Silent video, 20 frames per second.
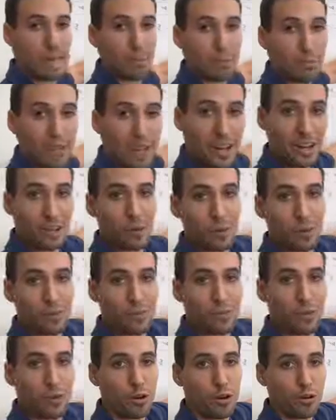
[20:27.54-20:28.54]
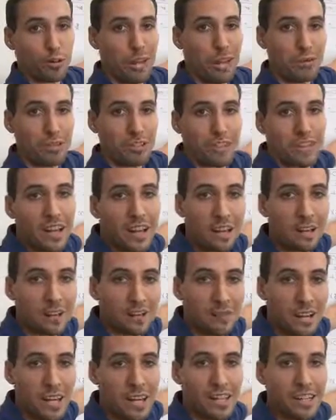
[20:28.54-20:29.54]
we got our core 4, right? We're
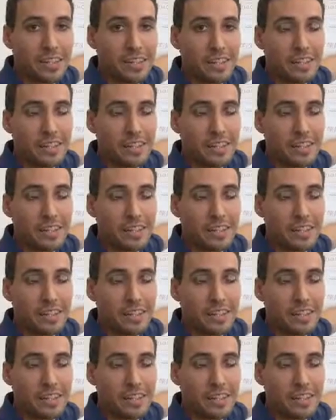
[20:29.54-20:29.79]
done, right?